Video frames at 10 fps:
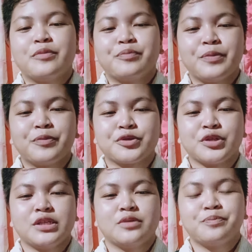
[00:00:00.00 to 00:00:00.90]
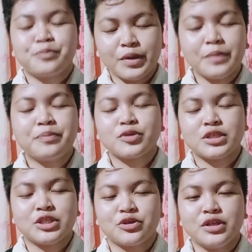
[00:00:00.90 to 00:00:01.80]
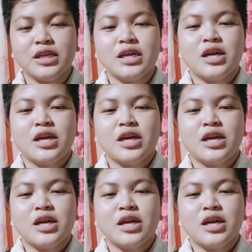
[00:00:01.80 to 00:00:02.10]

preposition